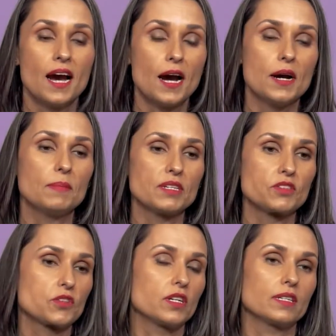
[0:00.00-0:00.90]
Um, I
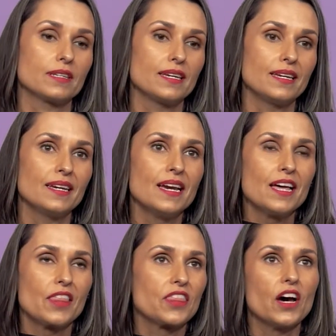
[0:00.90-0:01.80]
certainly
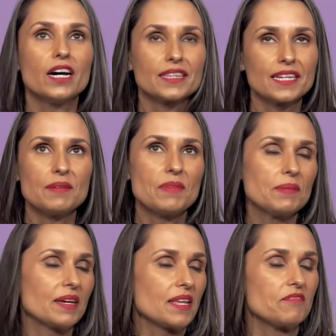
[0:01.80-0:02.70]
thought that it
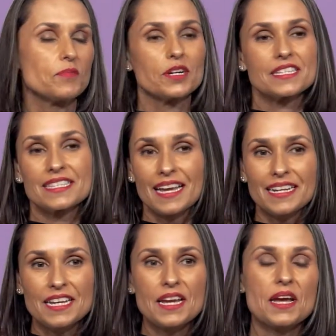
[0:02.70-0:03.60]
made my life more
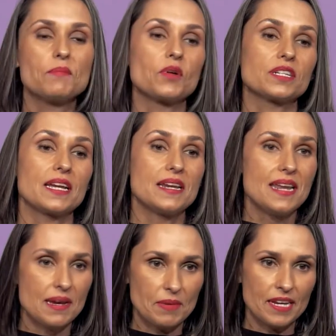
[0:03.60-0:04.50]
exciting and more
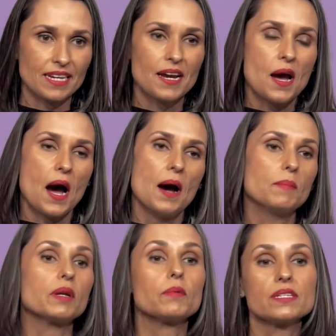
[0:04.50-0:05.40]
dynamic,
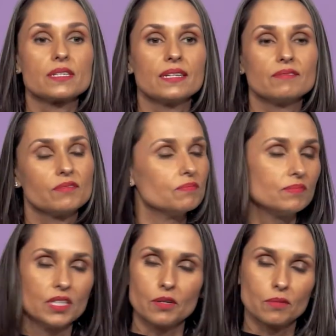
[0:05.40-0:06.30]
um, but it wasn't,
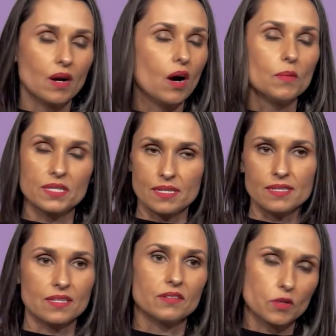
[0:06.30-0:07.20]
you know, always
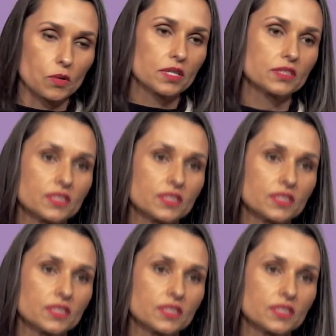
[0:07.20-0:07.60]
easy, of course.